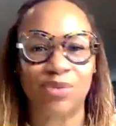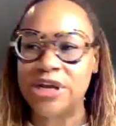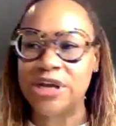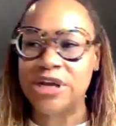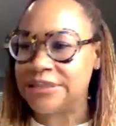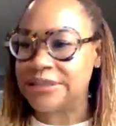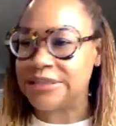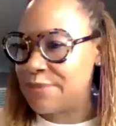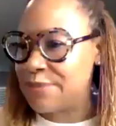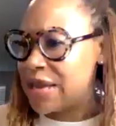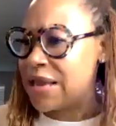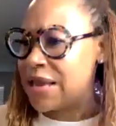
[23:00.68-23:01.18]
read to
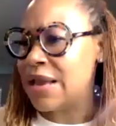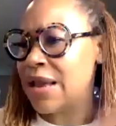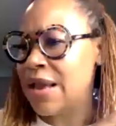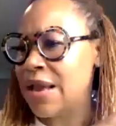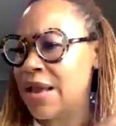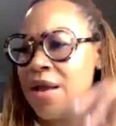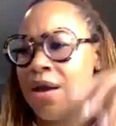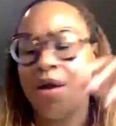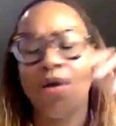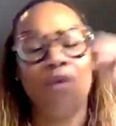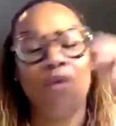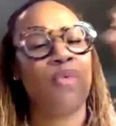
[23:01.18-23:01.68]
me,
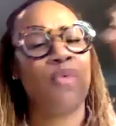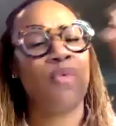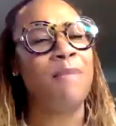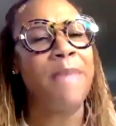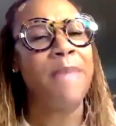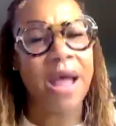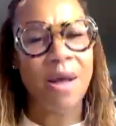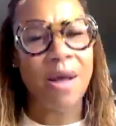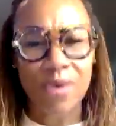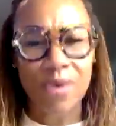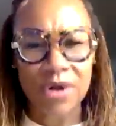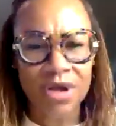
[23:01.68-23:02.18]
well,
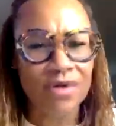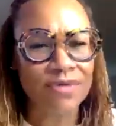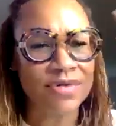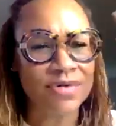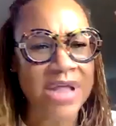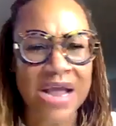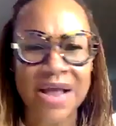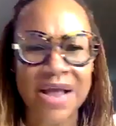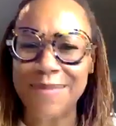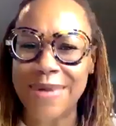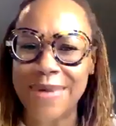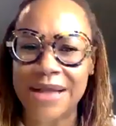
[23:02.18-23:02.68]
Mom, what do you
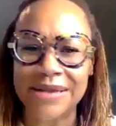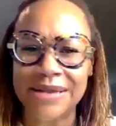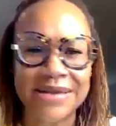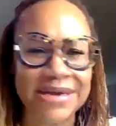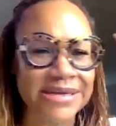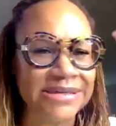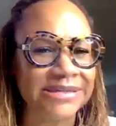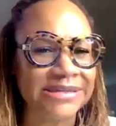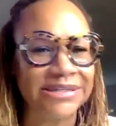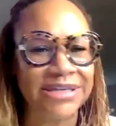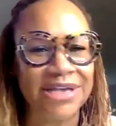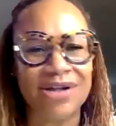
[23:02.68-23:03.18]
think about
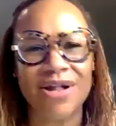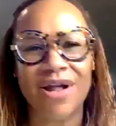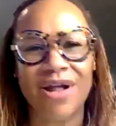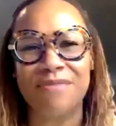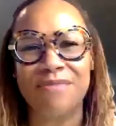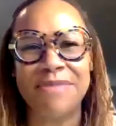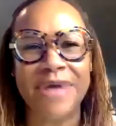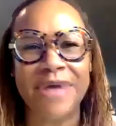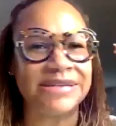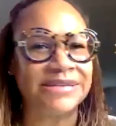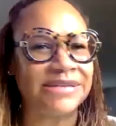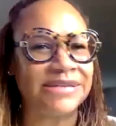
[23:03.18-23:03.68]
this, you know,
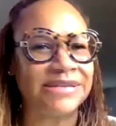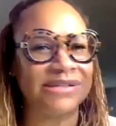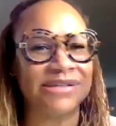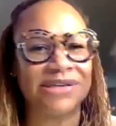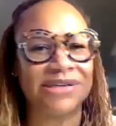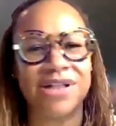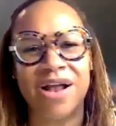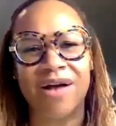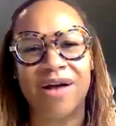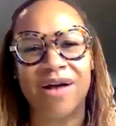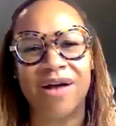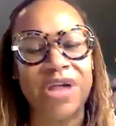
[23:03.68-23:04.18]
message? And
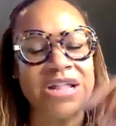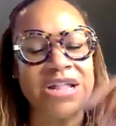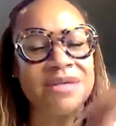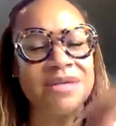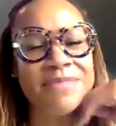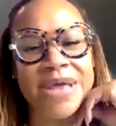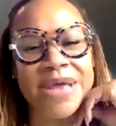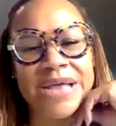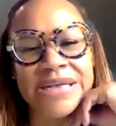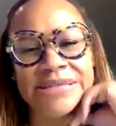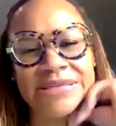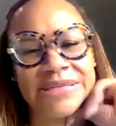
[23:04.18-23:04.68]
they're reading the
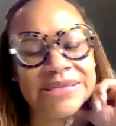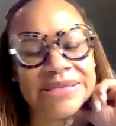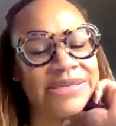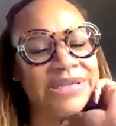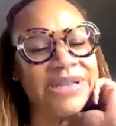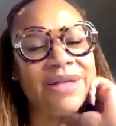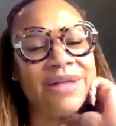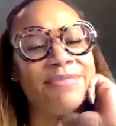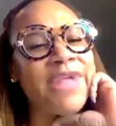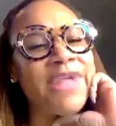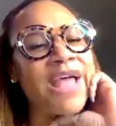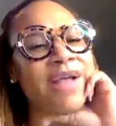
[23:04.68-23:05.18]
message. And
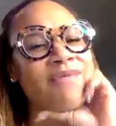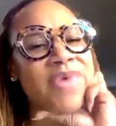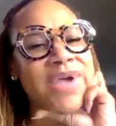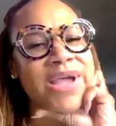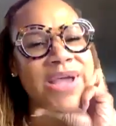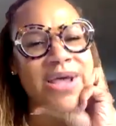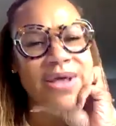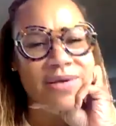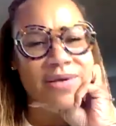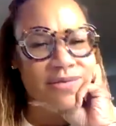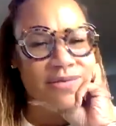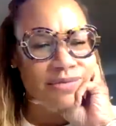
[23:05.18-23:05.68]
I'm like,
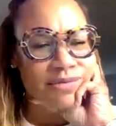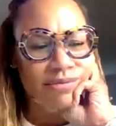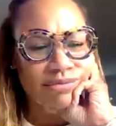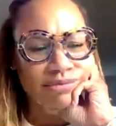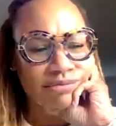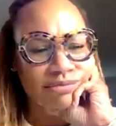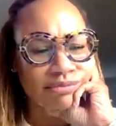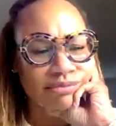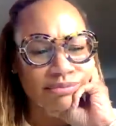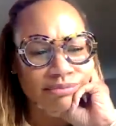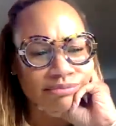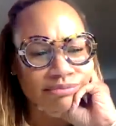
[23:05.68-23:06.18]
well,
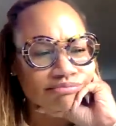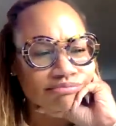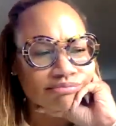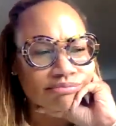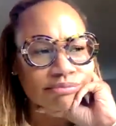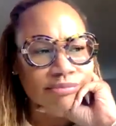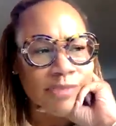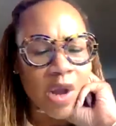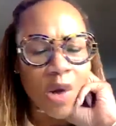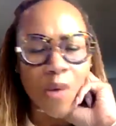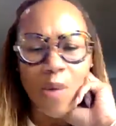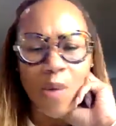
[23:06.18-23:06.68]

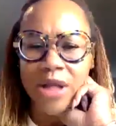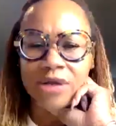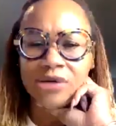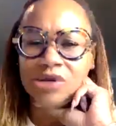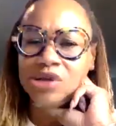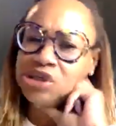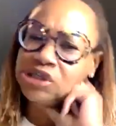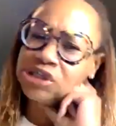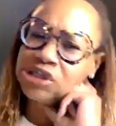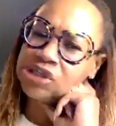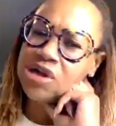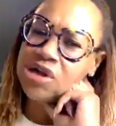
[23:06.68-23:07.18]
why don't
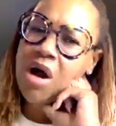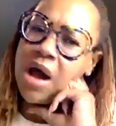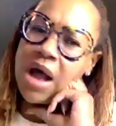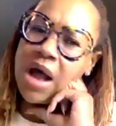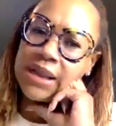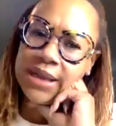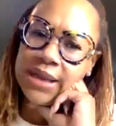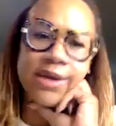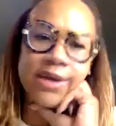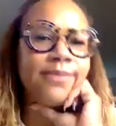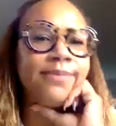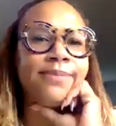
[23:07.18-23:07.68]
you just
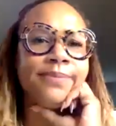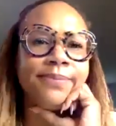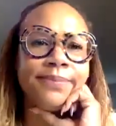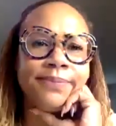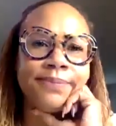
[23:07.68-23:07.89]
call them?